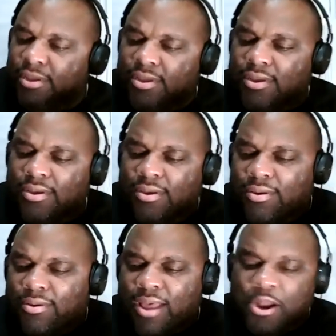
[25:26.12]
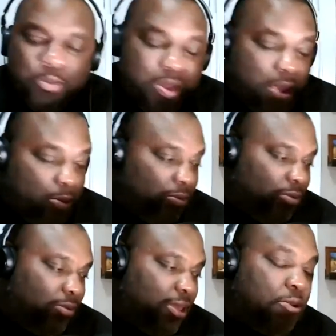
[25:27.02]
Status?
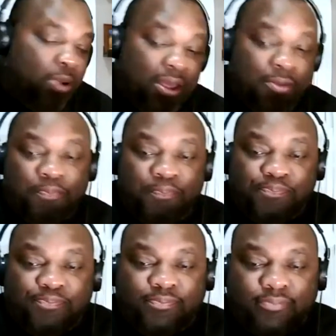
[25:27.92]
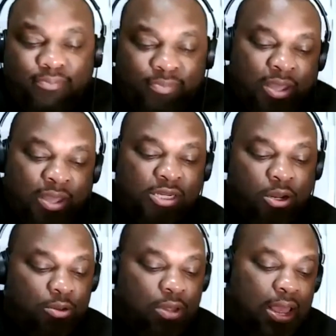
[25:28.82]
I don't know.
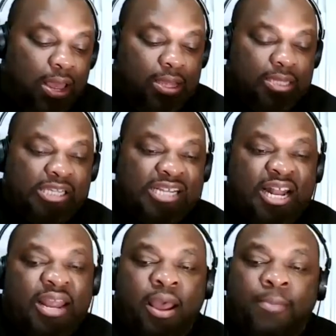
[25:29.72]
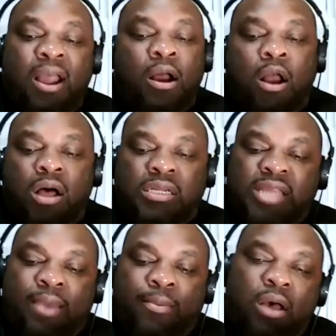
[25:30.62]
Anyway, so
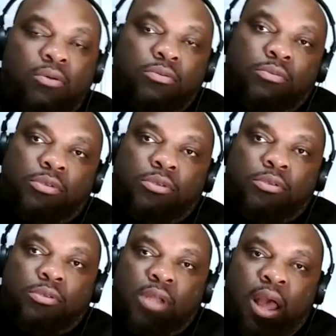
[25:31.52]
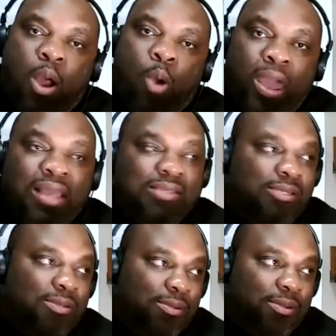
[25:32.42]
shouts out to him. I'm not gonna call his name
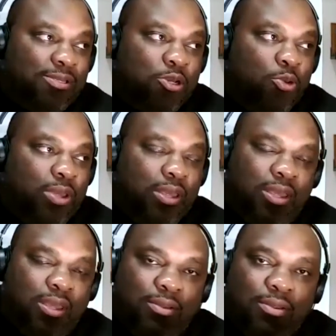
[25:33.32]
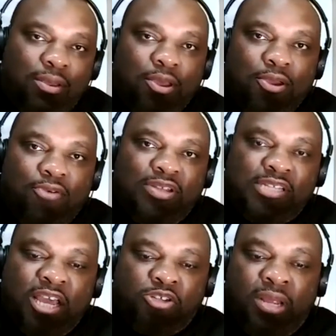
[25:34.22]
out. I'll wait
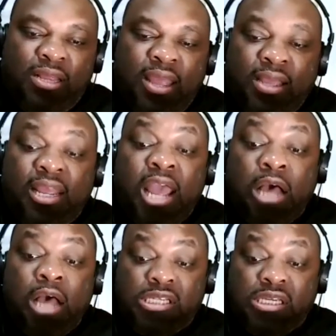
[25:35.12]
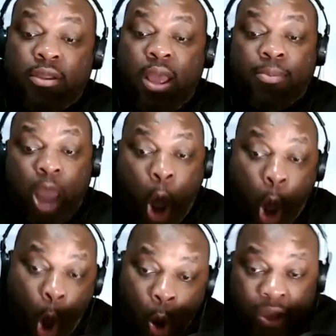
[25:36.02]
until we can reschedule that
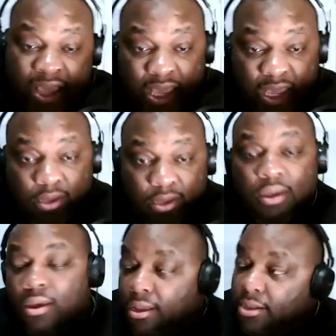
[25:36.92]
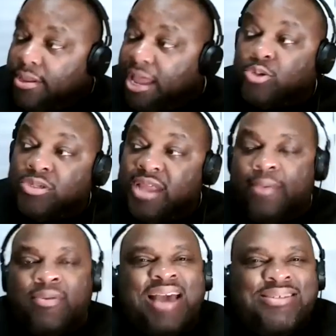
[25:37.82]
thing, and then y'all see. Y'all be like, "Oh,
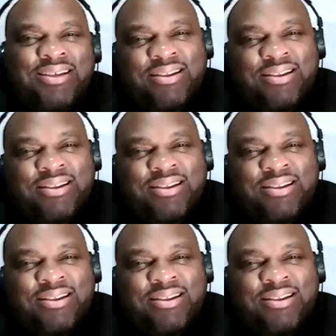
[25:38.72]
E,